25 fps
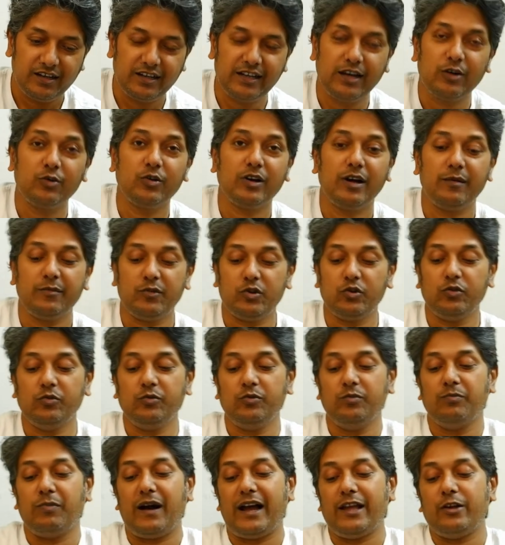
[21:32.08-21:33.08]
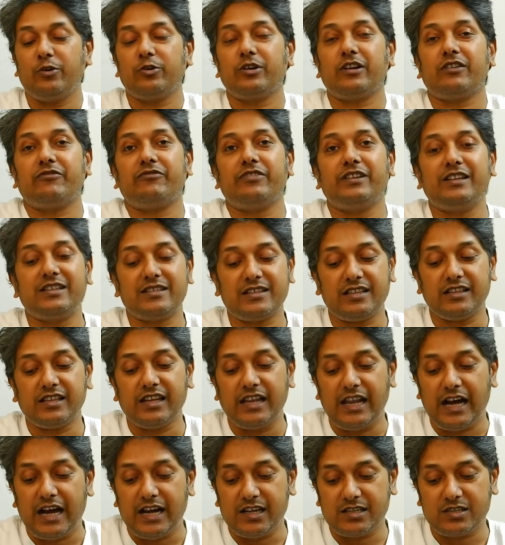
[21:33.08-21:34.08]
Now come to biographies,
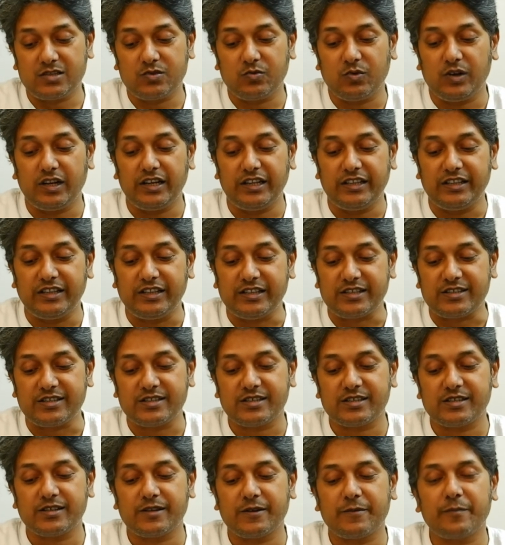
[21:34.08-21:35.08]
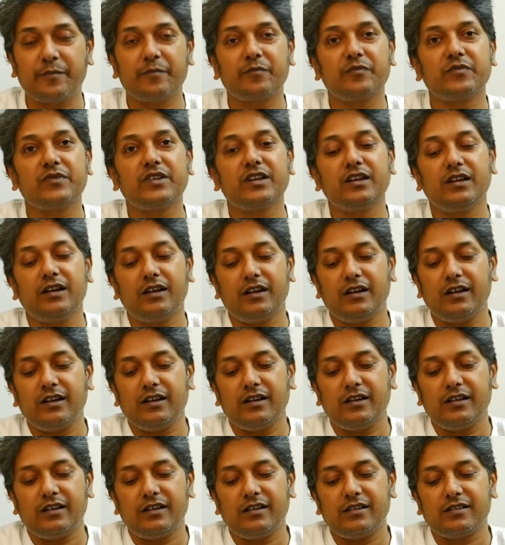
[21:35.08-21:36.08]
and the last one in this.
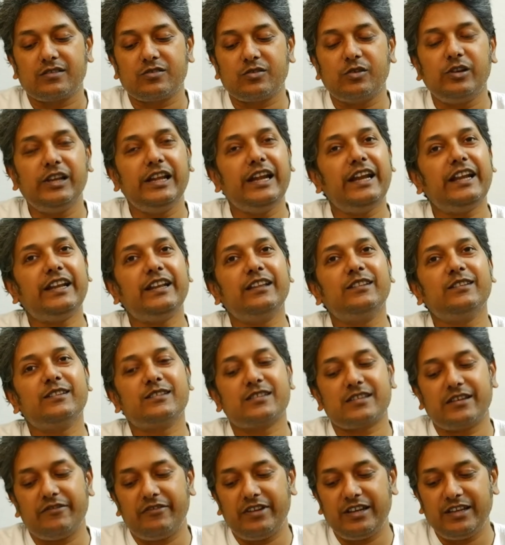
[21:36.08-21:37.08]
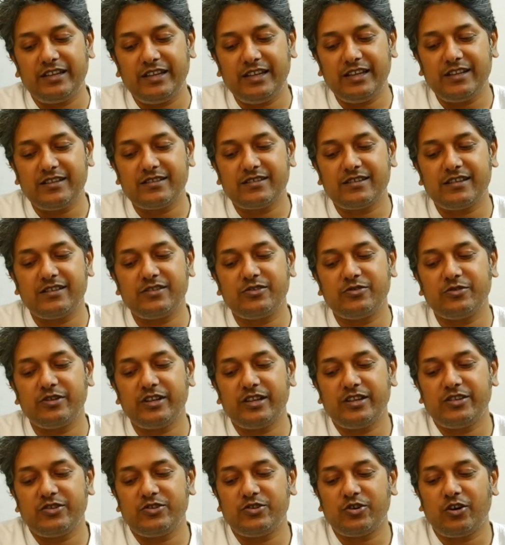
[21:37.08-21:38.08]
So late in the 17th
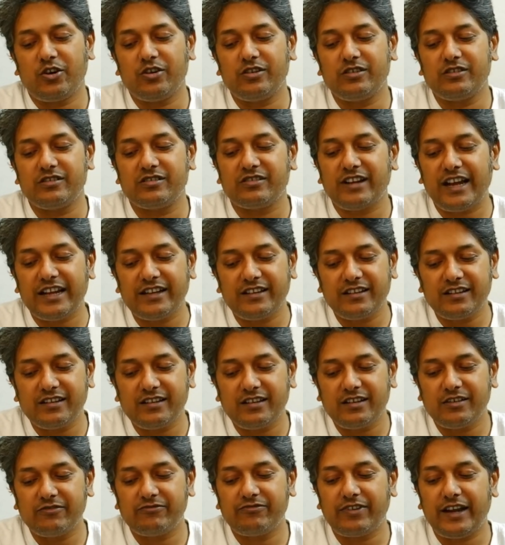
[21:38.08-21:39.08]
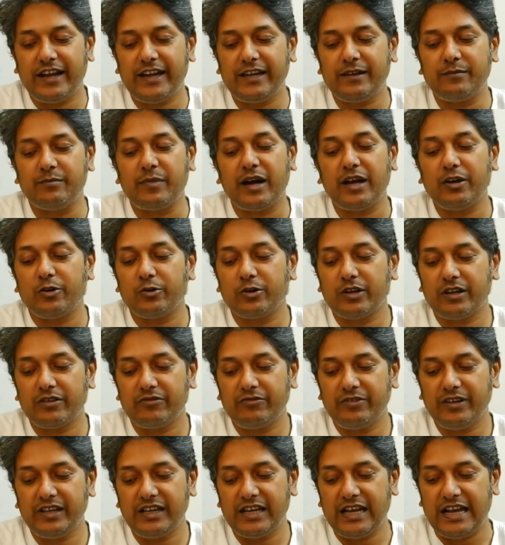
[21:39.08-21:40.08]
century, John Dryden defined
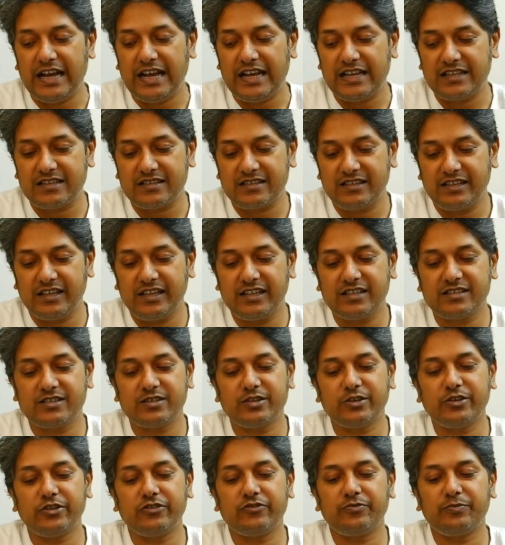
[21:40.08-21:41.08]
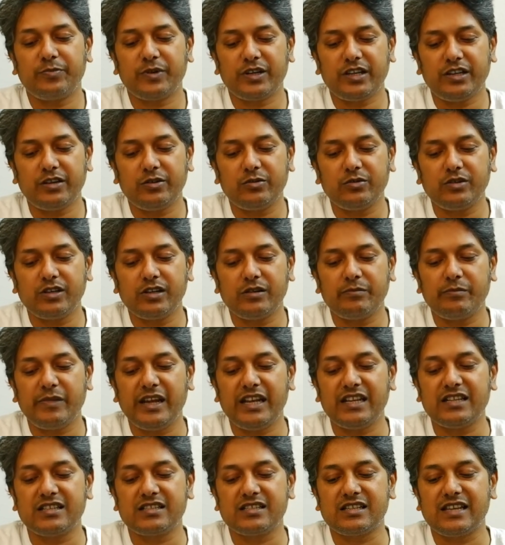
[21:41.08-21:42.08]
biography as the history of particular
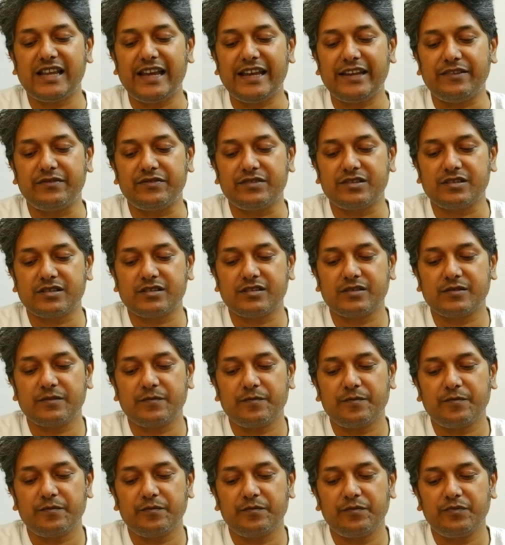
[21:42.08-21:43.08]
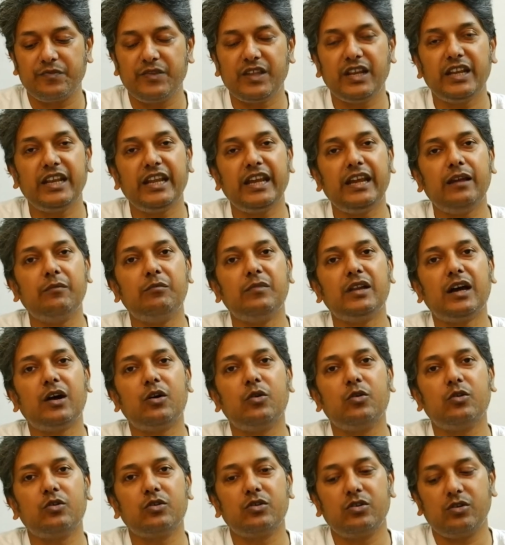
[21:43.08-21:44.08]
men's lives. The name
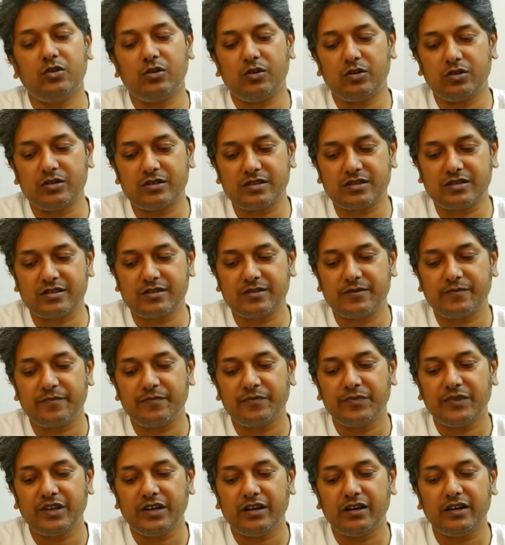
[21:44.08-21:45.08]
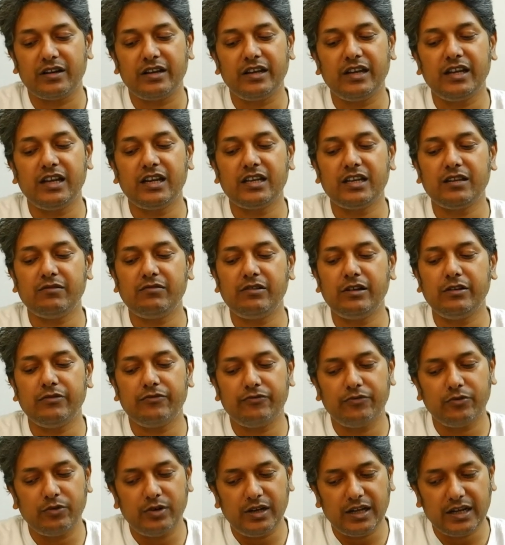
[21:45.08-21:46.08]
now connotes a relatively
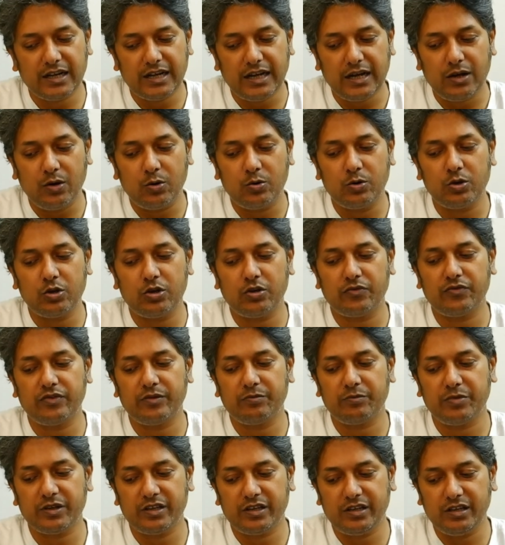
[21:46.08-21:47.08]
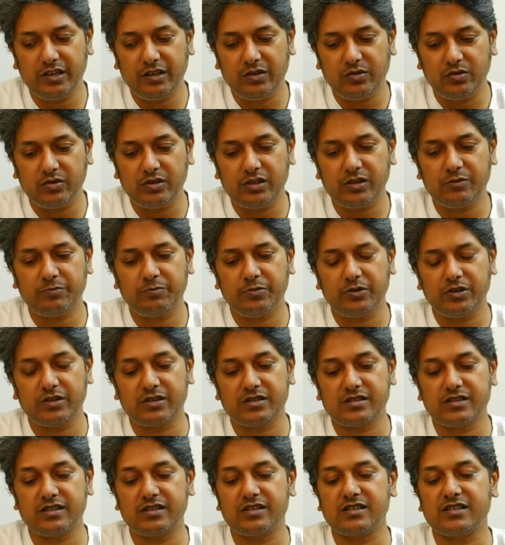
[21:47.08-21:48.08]
full account of a particular
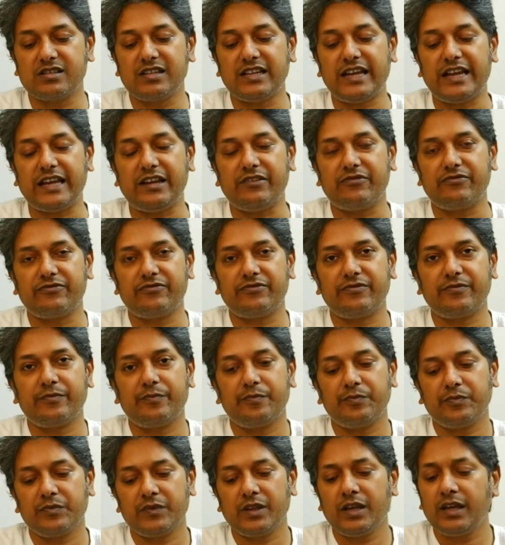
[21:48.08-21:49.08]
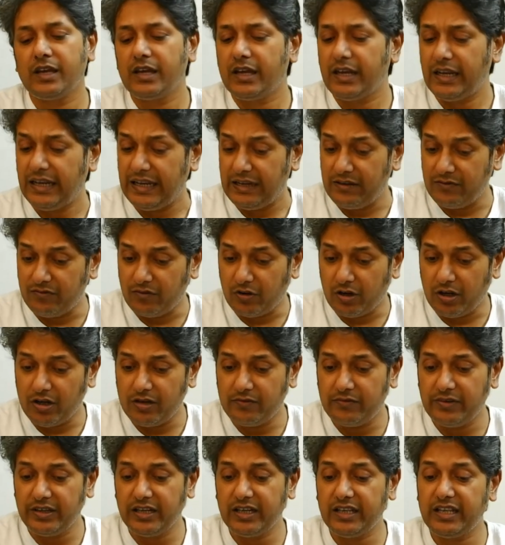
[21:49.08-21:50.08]
person's life,
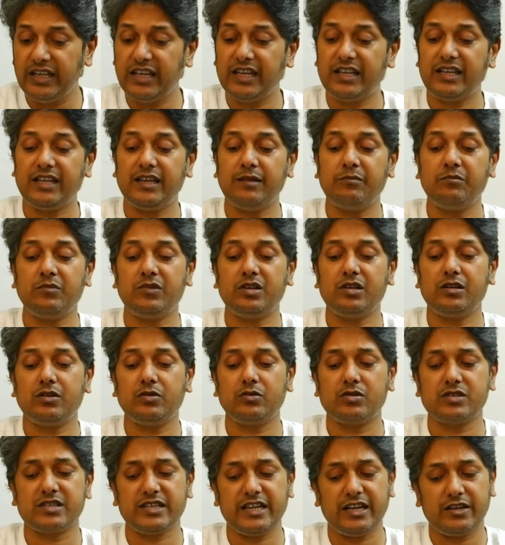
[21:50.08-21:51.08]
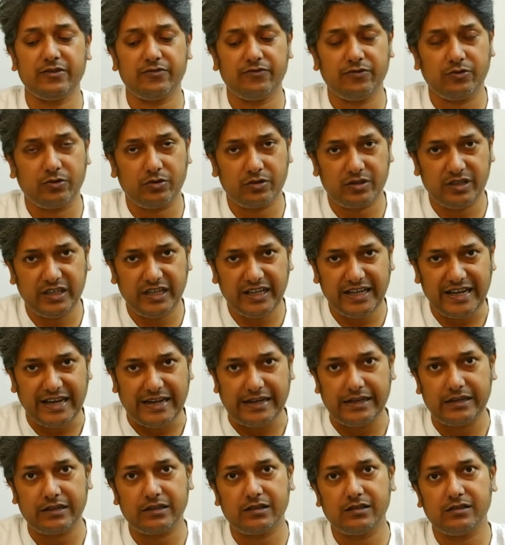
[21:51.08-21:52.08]
involving the attempt to set forth the
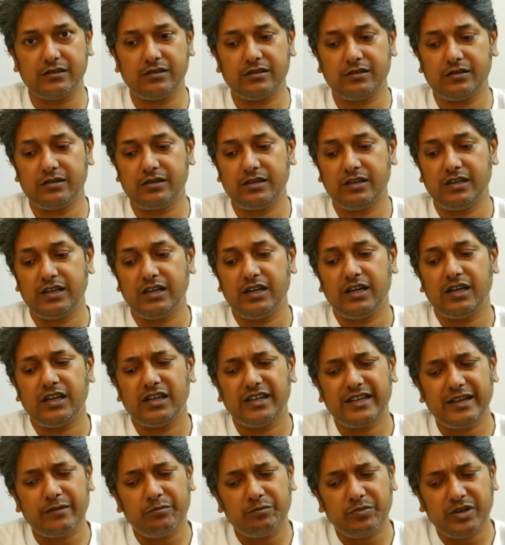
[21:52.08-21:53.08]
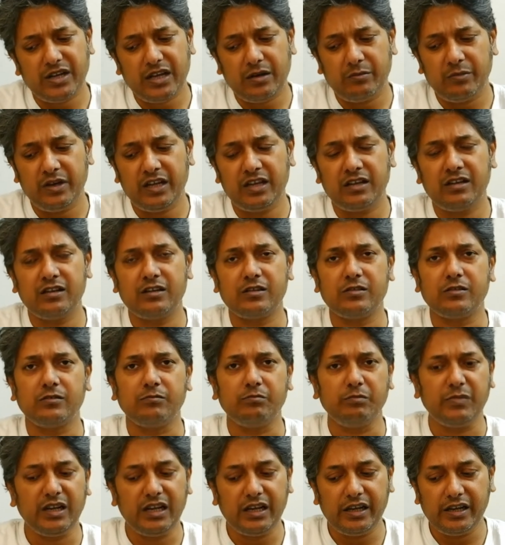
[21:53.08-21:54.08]
character, temperament,
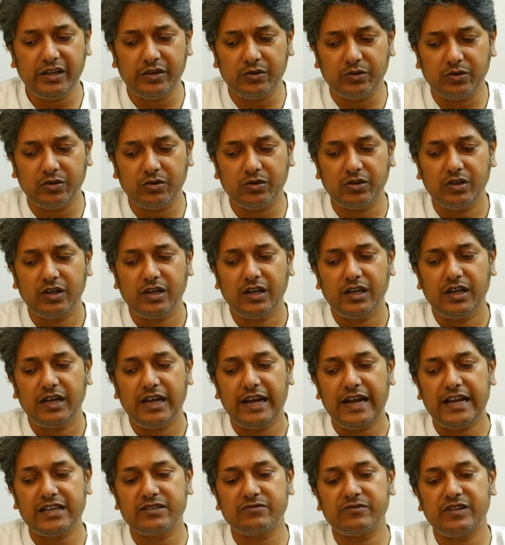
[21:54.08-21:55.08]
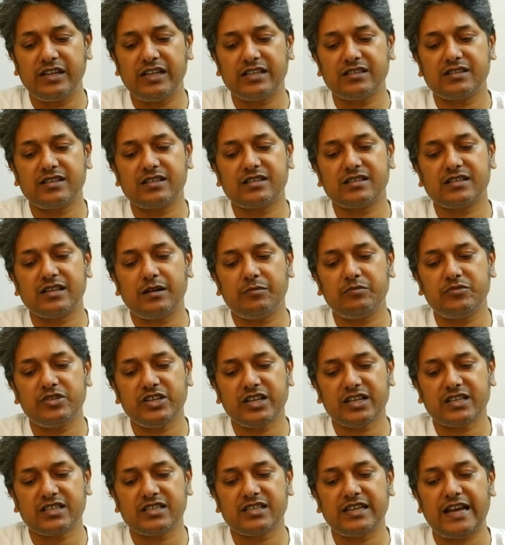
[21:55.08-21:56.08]
milieu, as well as the
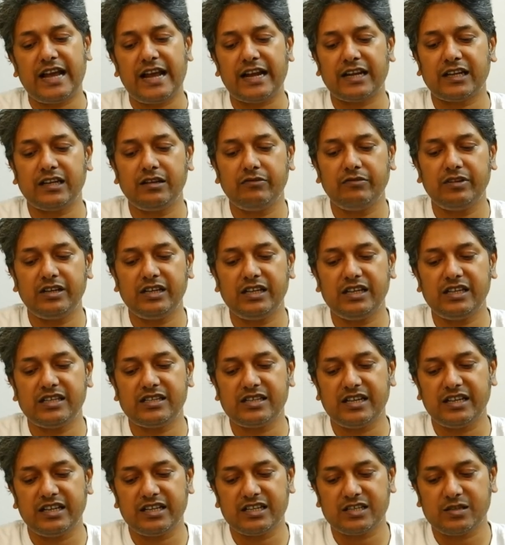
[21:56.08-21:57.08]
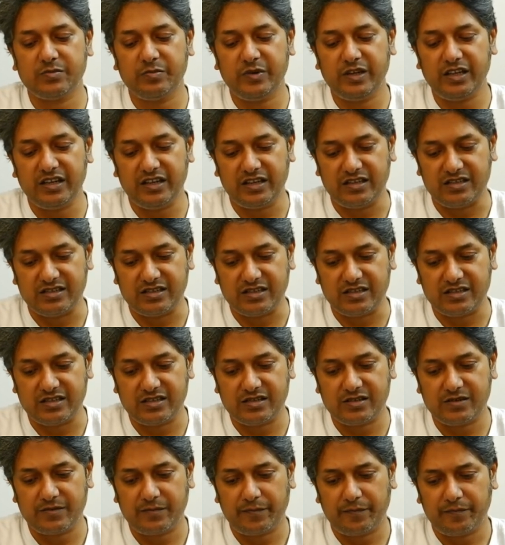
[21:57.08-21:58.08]
subject's activities and
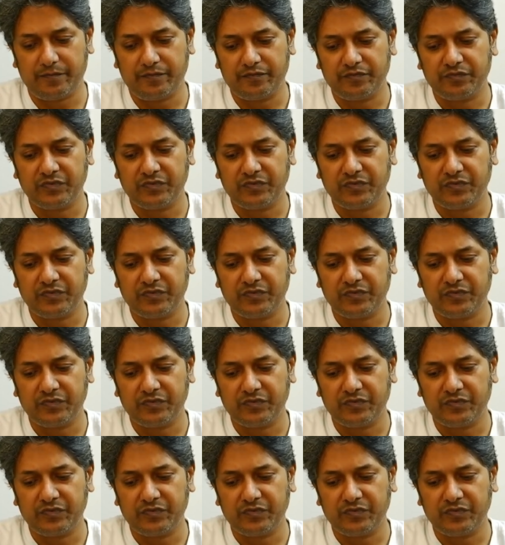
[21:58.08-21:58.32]
experiences.